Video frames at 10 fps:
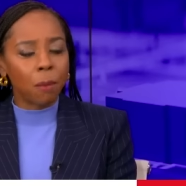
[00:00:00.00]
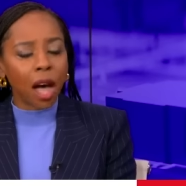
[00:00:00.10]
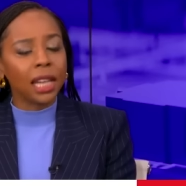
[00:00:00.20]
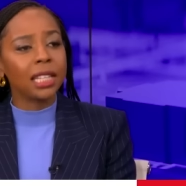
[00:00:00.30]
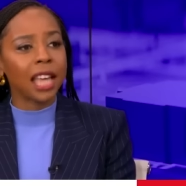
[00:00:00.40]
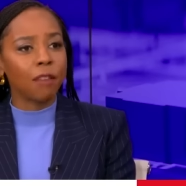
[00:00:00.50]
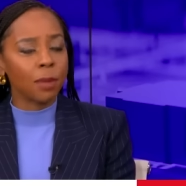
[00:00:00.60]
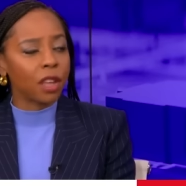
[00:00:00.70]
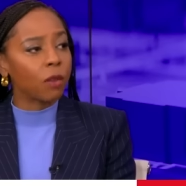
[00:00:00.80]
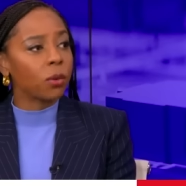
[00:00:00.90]
bodies have
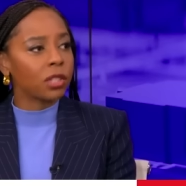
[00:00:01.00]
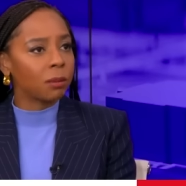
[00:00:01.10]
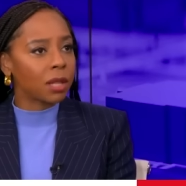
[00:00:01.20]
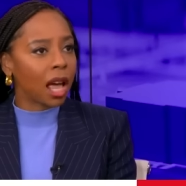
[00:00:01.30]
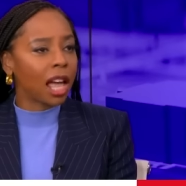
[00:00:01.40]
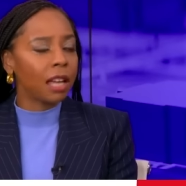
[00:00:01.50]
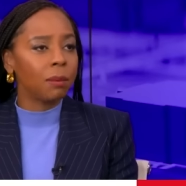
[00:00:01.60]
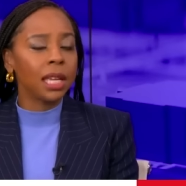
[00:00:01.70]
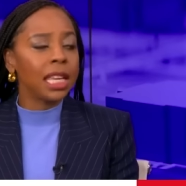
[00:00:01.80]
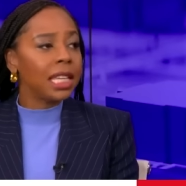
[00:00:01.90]
been there for some
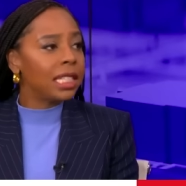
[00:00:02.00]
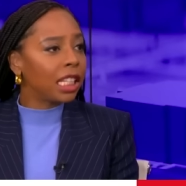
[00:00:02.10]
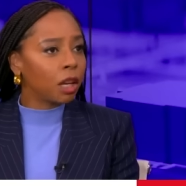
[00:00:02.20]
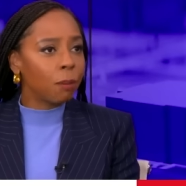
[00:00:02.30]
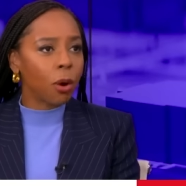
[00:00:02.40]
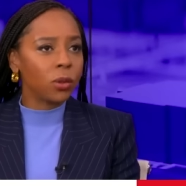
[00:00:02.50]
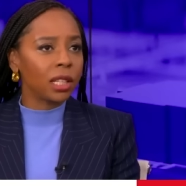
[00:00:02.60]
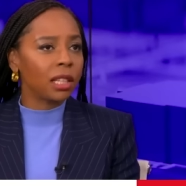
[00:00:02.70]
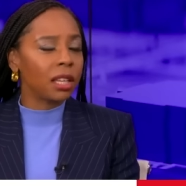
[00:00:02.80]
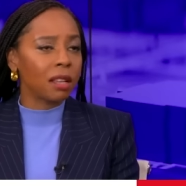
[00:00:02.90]
time,
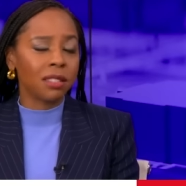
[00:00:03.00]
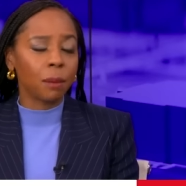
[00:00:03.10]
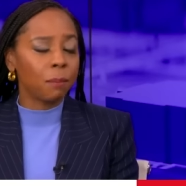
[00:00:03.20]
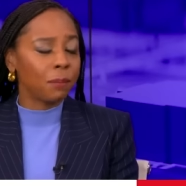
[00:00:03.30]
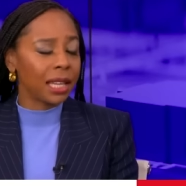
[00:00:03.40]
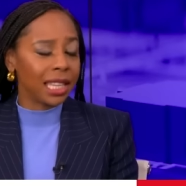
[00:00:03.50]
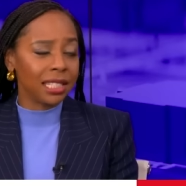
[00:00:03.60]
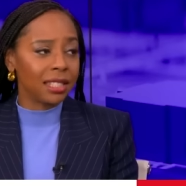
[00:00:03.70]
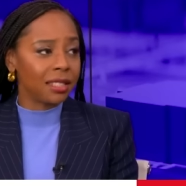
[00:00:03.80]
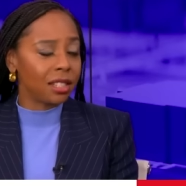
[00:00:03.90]
decomposing in some
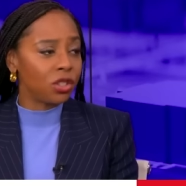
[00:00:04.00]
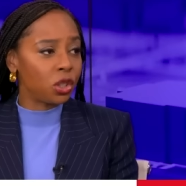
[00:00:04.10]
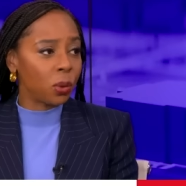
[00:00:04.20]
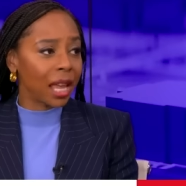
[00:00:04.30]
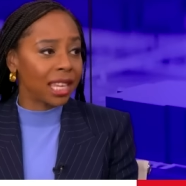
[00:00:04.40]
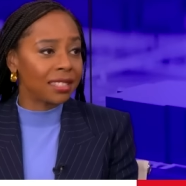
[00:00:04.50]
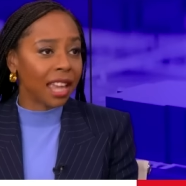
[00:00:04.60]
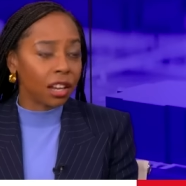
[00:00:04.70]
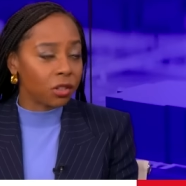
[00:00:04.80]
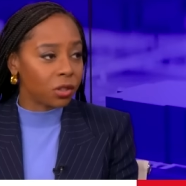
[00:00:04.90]
instances to a
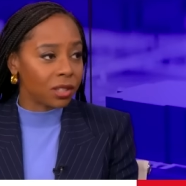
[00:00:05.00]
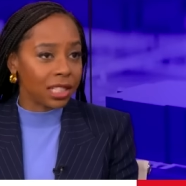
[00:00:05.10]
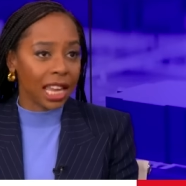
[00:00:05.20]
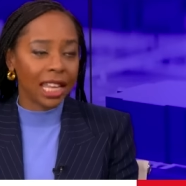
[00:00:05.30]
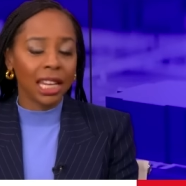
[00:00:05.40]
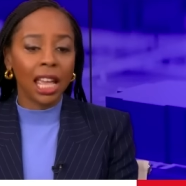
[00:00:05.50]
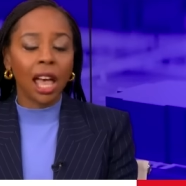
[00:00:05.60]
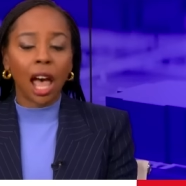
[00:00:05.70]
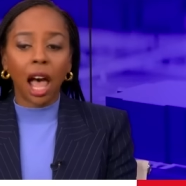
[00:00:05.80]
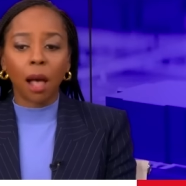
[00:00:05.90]
skeletal state.
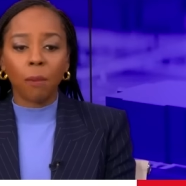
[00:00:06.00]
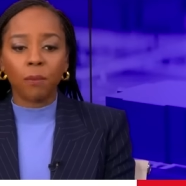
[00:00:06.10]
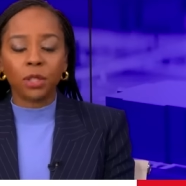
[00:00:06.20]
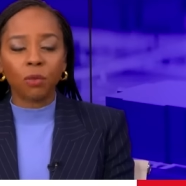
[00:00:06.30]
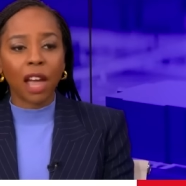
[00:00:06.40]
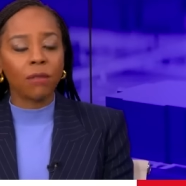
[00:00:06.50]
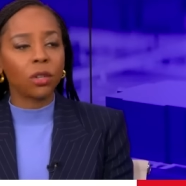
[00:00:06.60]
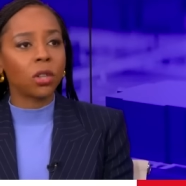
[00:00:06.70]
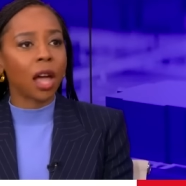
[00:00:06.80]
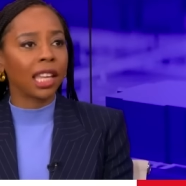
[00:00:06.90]

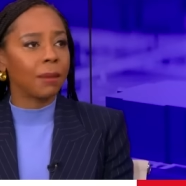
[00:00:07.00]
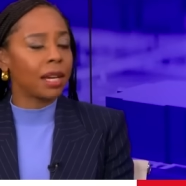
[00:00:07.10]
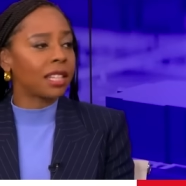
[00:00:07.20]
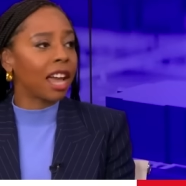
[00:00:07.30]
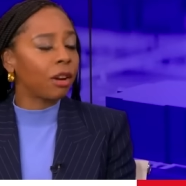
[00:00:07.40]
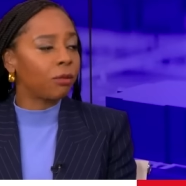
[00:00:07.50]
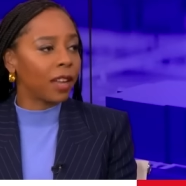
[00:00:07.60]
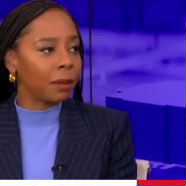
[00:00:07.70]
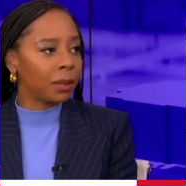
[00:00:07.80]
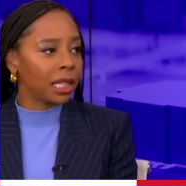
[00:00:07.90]
Survivors talking about entire
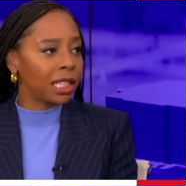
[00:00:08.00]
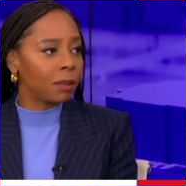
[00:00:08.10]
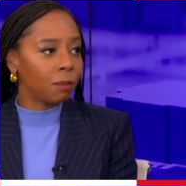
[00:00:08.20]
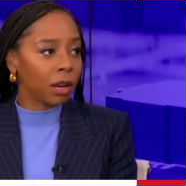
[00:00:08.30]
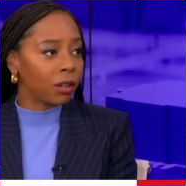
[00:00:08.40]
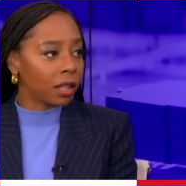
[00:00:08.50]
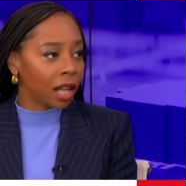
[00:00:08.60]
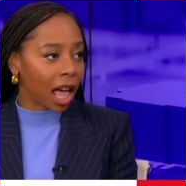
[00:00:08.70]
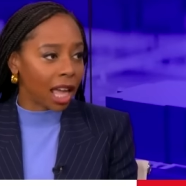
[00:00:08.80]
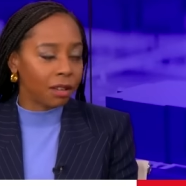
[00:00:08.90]
families buried
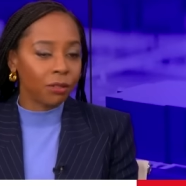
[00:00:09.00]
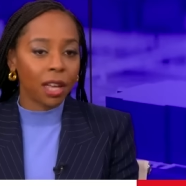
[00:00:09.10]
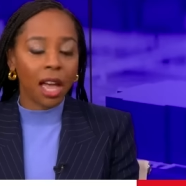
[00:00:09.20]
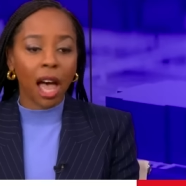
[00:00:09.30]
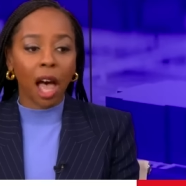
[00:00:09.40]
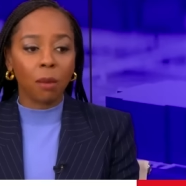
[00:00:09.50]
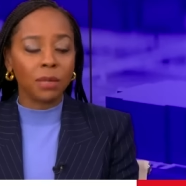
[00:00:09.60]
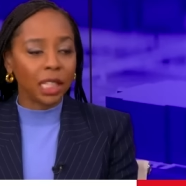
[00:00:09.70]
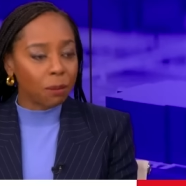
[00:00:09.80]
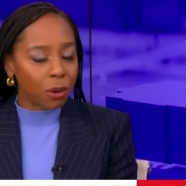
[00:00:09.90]
alive,
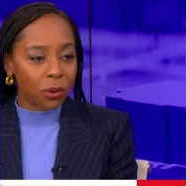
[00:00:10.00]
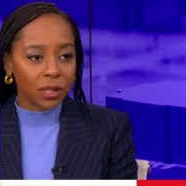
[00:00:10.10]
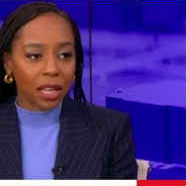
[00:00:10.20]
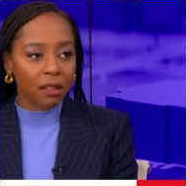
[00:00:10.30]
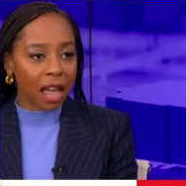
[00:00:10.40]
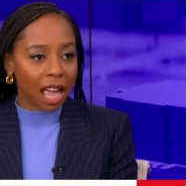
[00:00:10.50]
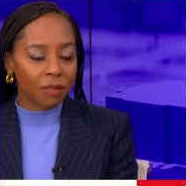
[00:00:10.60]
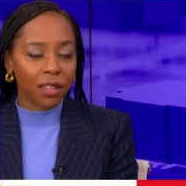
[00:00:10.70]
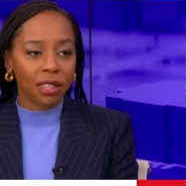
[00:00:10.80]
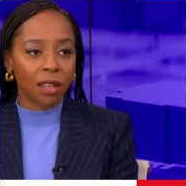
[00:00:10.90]
decomposing
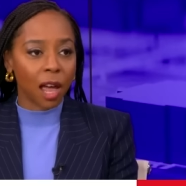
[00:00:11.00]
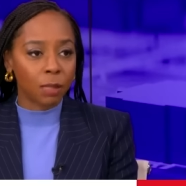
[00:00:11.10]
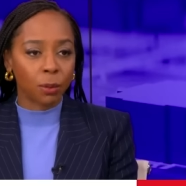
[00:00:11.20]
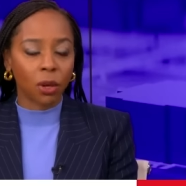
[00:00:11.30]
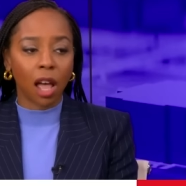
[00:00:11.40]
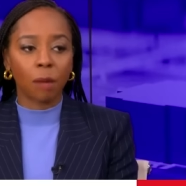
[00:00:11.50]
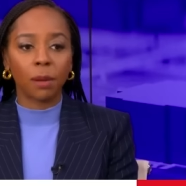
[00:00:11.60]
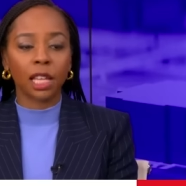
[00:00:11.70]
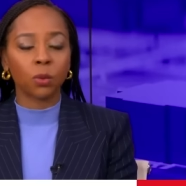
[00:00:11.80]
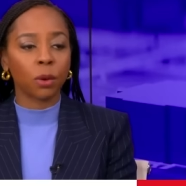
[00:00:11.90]
alive in this hospital
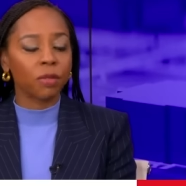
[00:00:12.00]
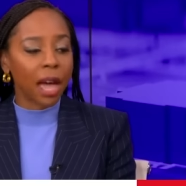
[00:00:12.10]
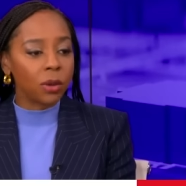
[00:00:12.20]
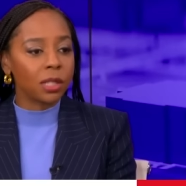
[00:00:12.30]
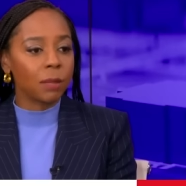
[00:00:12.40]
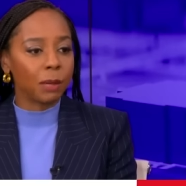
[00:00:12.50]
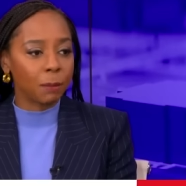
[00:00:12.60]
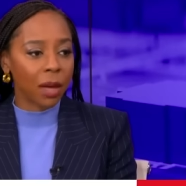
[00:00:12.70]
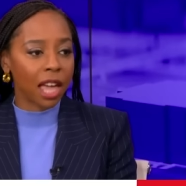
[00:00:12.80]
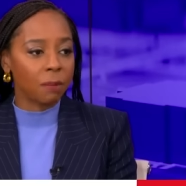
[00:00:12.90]
complex where thousands of
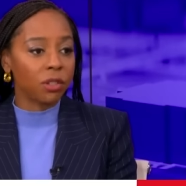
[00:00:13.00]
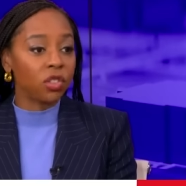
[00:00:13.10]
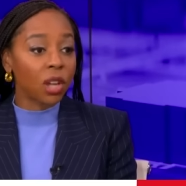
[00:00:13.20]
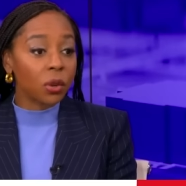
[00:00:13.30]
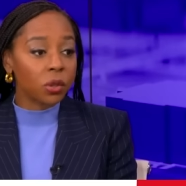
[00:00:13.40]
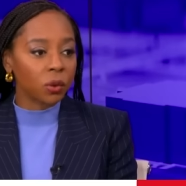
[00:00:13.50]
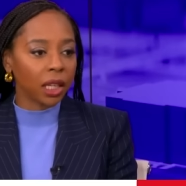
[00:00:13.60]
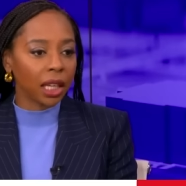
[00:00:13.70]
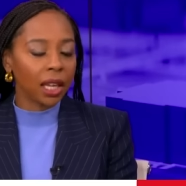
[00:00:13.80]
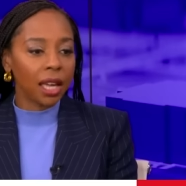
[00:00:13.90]
people had been sheltering